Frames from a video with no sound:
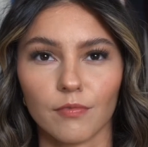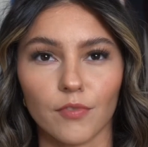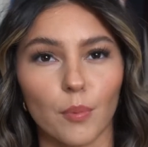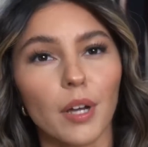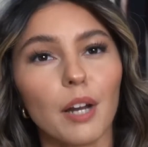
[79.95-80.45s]

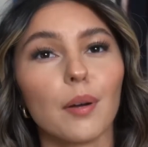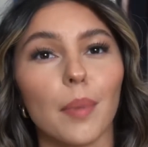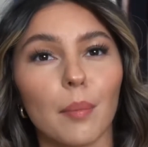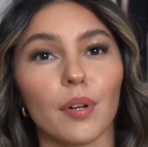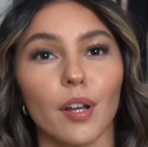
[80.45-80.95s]
From what I
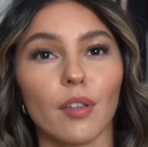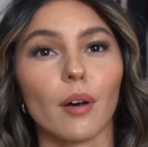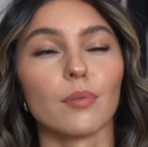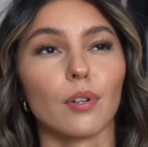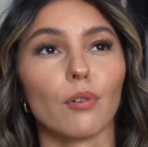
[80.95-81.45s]
remembered, I thought I
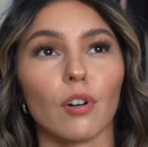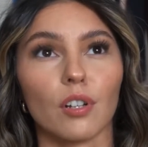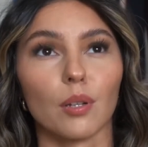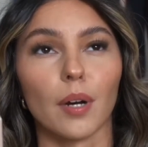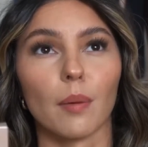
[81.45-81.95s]
was gonna order
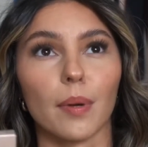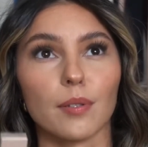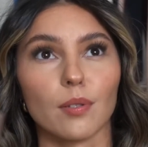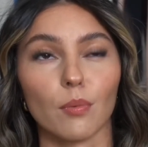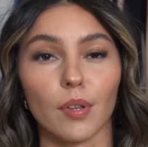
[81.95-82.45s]
the brow
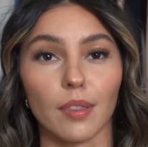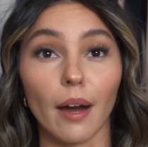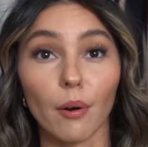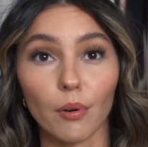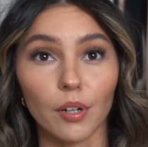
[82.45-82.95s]
pencil with
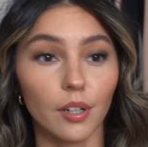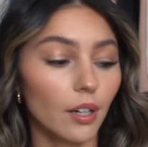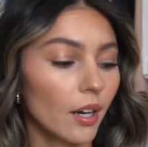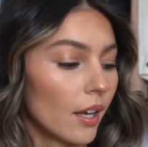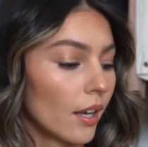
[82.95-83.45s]
that
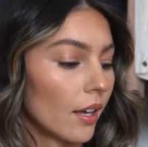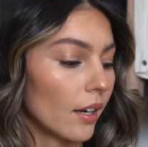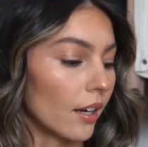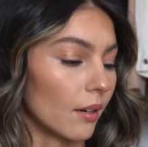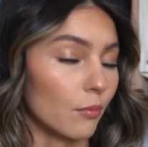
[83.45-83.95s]
order,
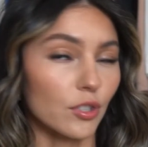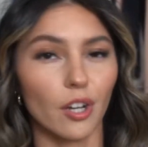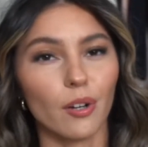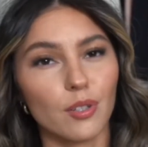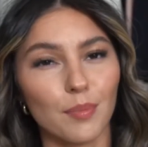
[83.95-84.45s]
um, which I
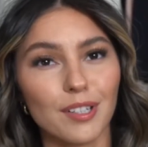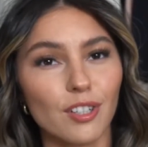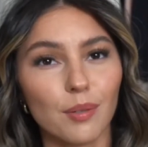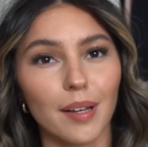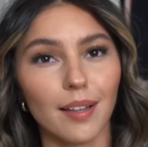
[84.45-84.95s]
also
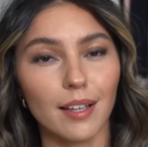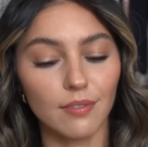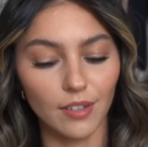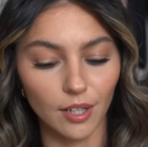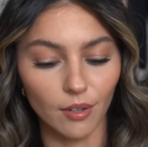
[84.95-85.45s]
mentioned in my last
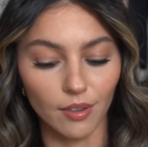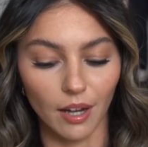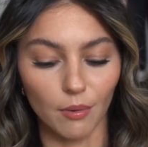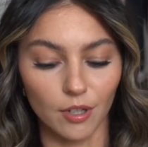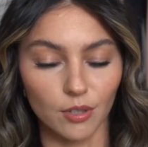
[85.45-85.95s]
video that I
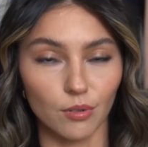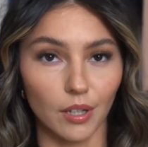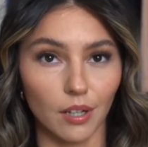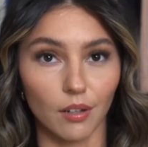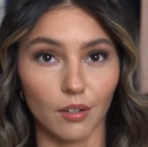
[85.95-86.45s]
want to do
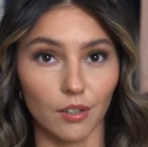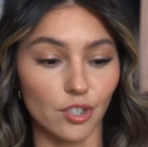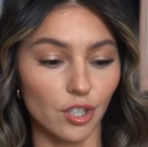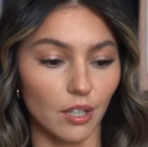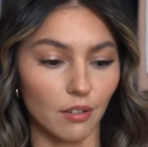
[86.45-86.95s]
like another
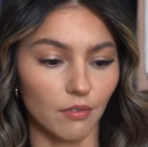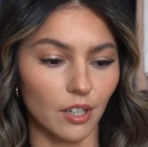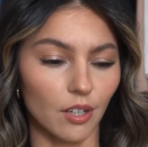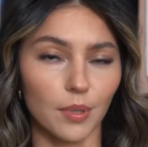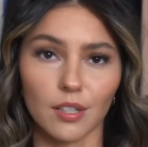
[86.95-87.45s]
Shein
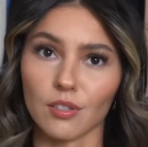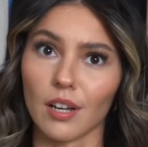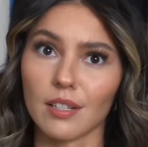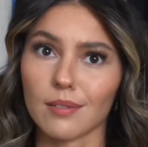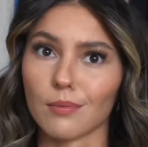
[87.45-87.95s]
video because you
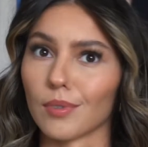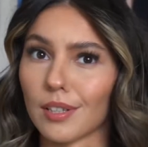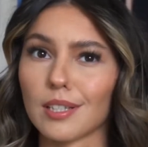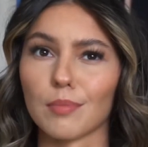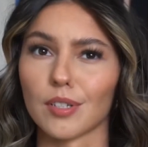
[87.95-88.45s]
guys really
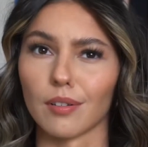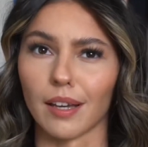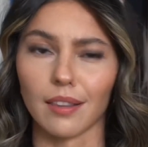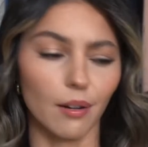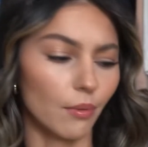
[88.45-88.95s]
seem to
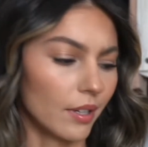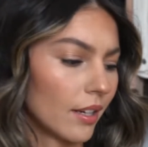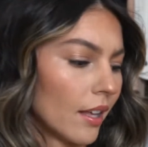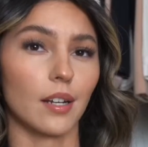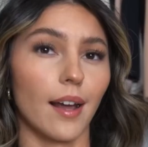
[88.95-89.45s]
like that one,
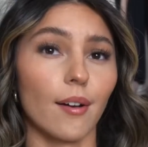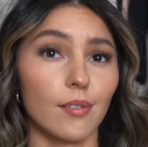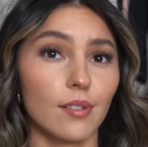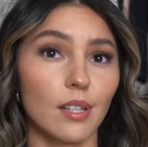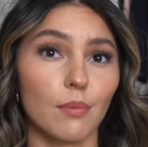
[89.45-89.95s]
and I
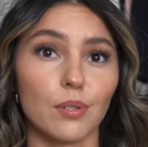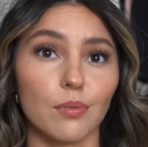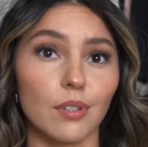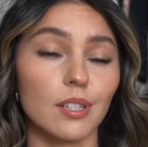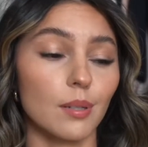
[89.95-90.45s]
honestly was
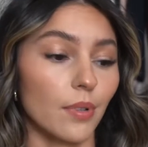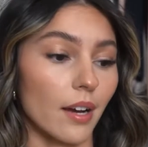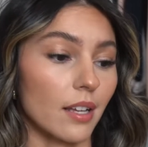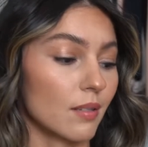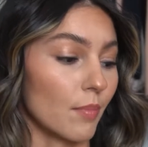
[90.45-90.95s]
really
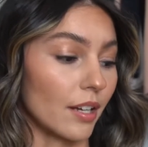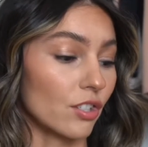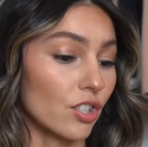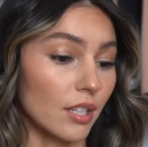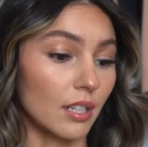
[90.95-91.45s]
surprised by
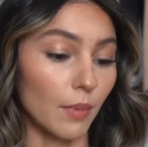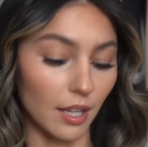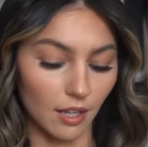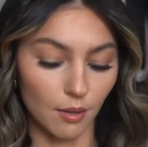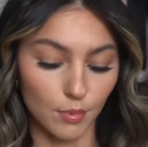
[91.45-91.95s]
Shein
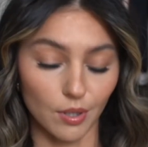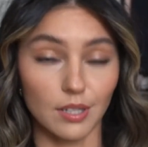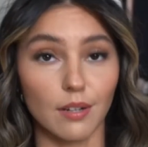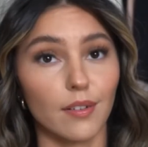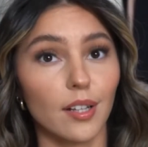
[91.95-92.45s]
makeup, so I
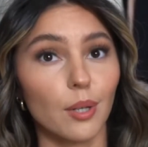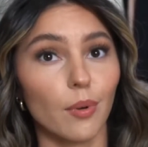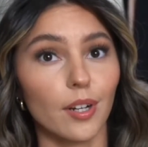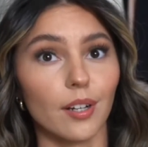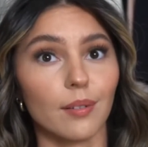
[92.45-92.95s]
definitely
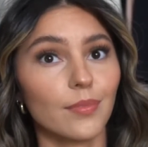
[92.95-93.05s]
want to